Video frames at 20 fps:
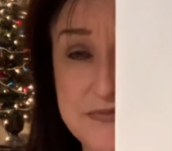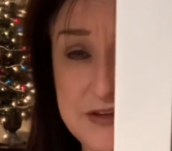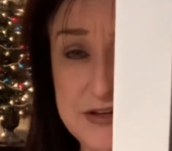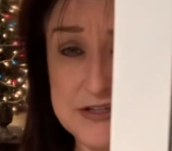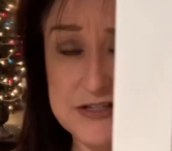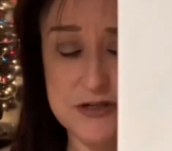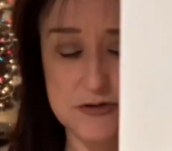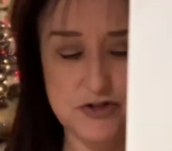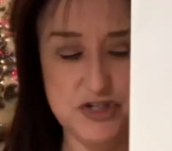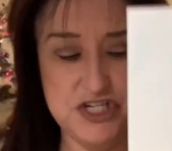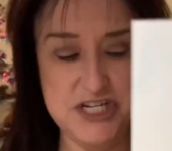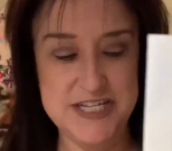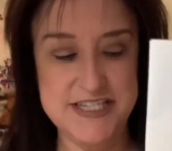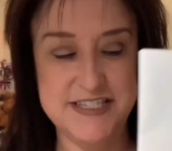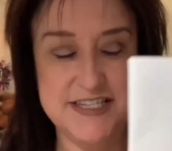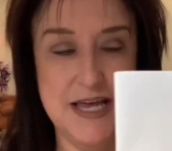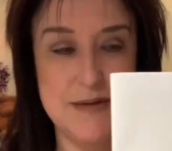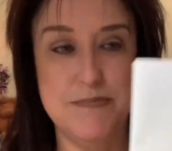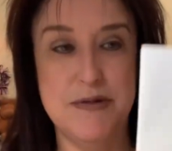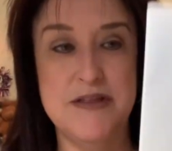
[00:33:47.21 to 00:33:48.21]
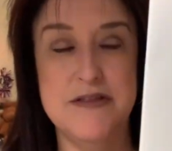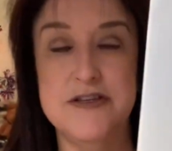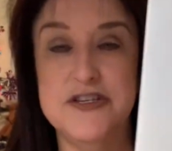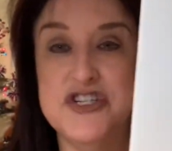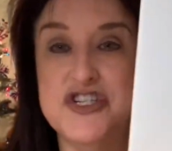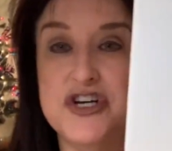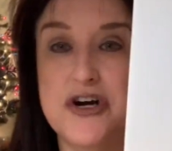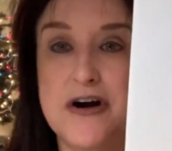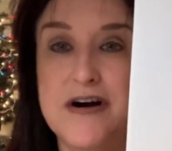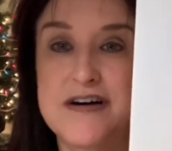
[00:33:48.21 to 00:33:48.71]
So she sent me the
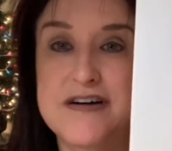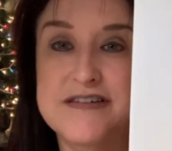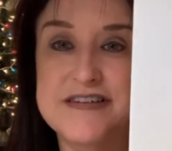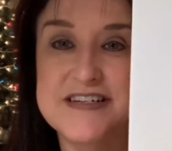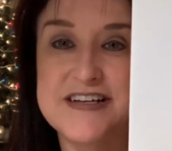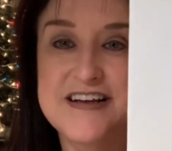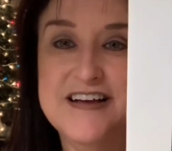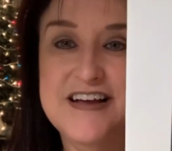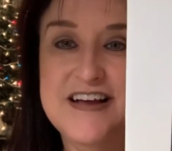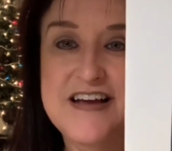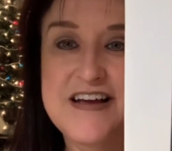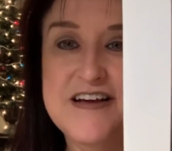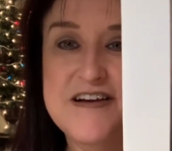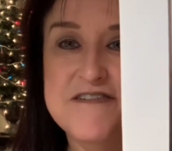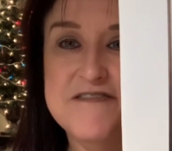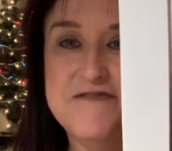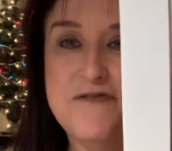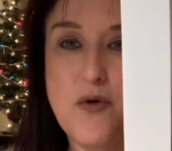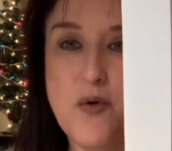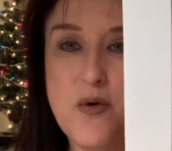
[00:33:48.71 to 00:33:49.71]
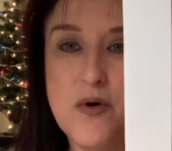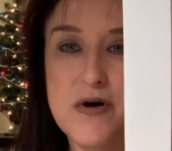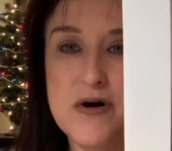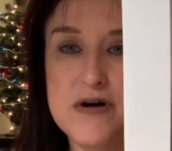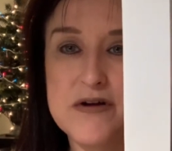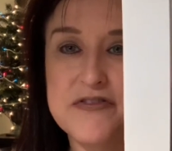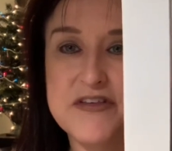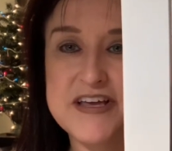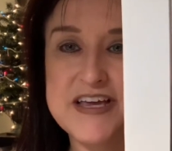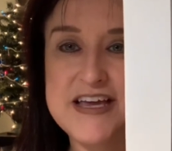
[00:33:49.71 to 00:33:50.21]
chart
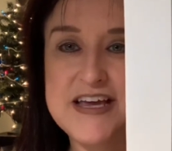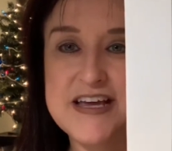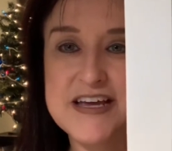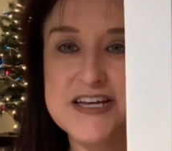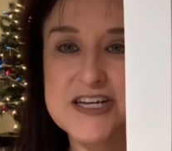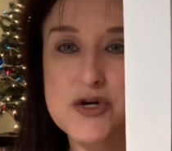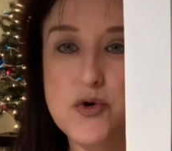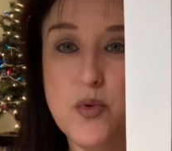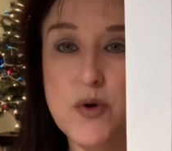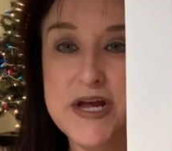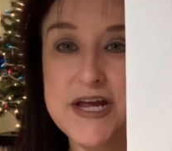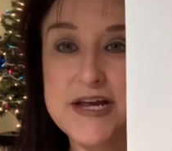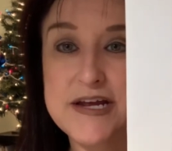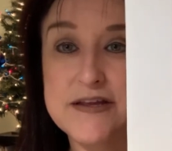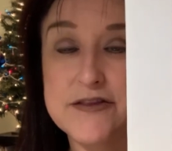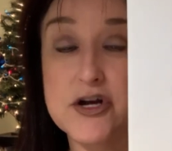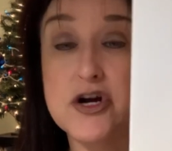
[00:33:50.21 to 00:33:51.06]
for the king and queen,